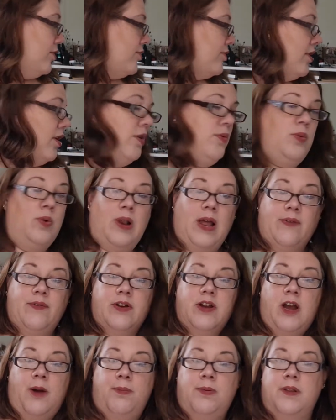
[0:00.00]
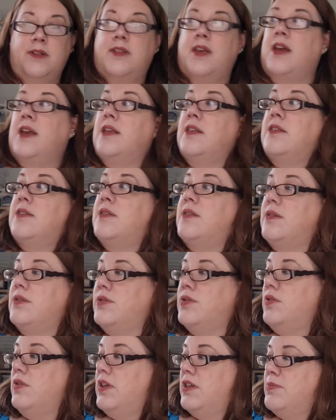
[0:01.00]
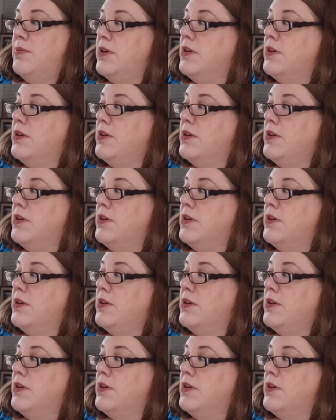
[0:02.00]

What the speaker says: So we'll have a couple of dates. Sorry, that's my